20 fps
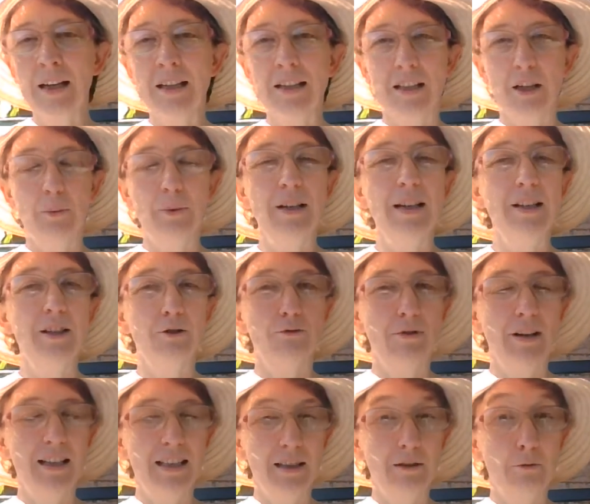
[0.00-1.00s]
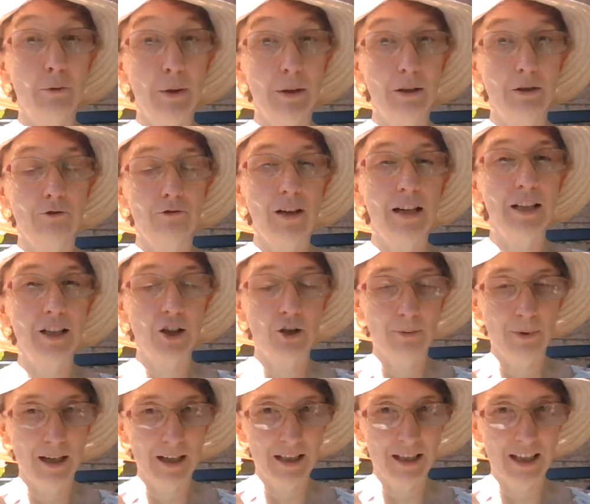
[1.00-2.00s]
So we need to read it with great
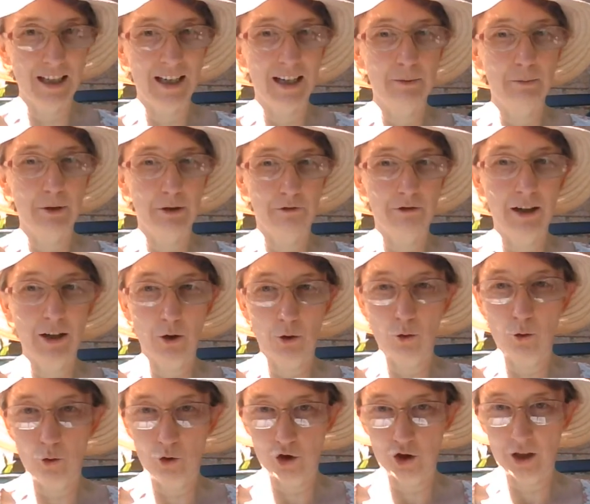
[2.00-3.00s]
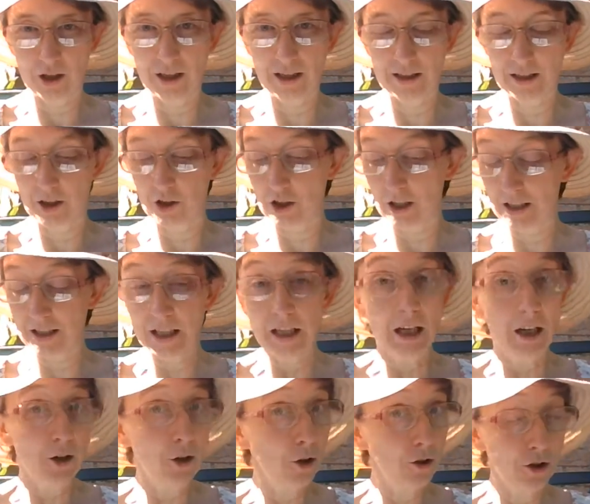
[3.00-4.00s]
humility and with great caution, I suggest.
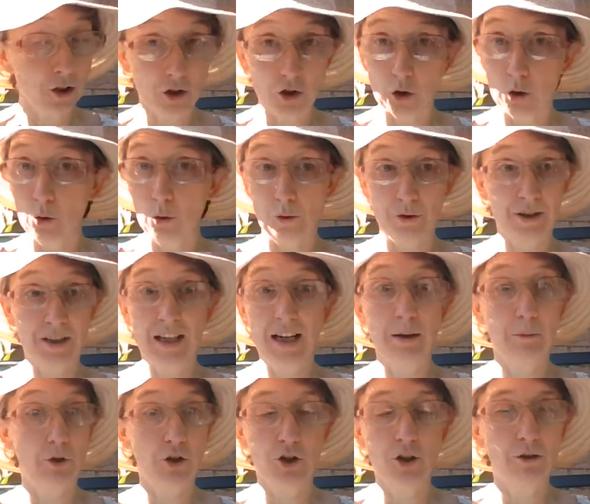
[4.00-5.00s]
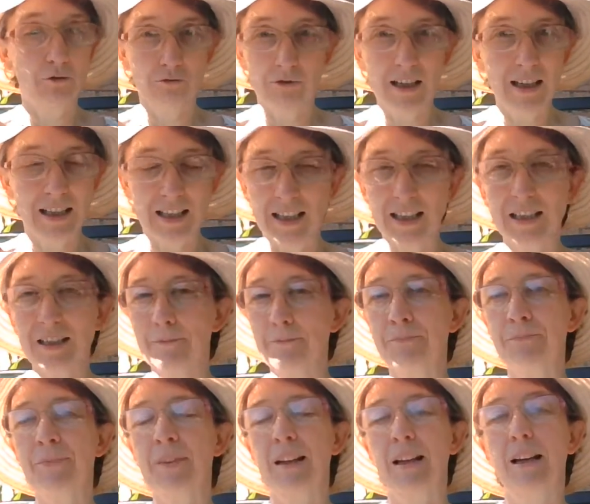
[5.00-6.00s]
Not at all saying we shouldn't read it.
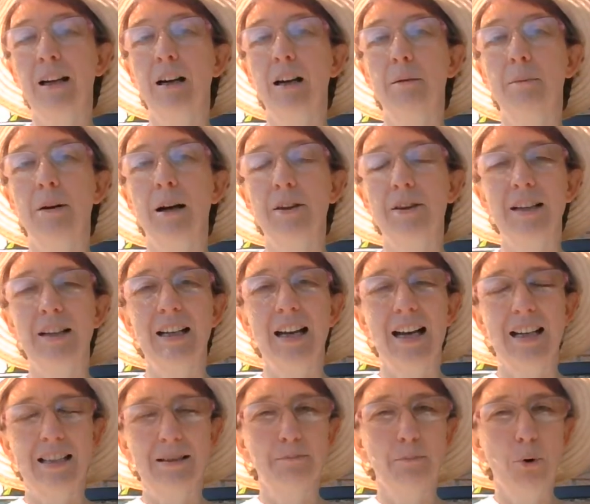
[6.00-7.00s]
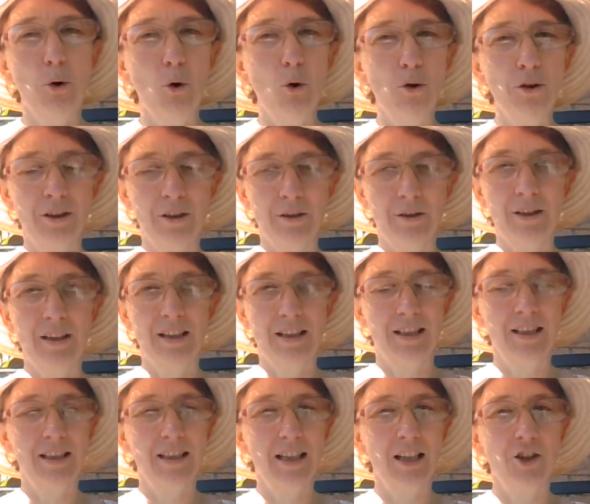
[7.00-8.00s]
I think it has important
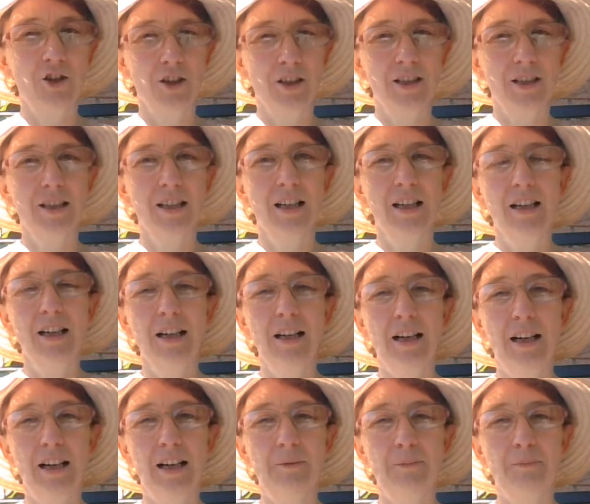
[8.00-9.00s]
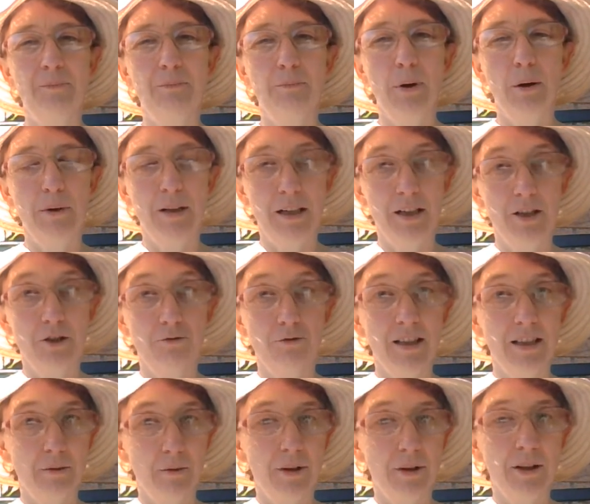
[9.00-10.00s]
things to teach us, but we need to
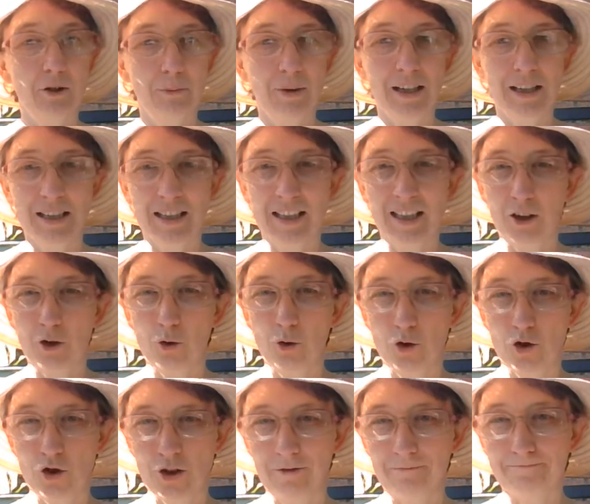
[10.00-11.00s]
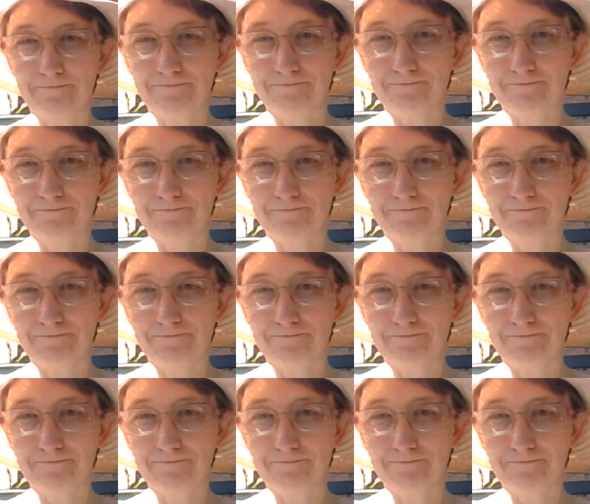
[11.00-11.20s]
read it with humility and caution.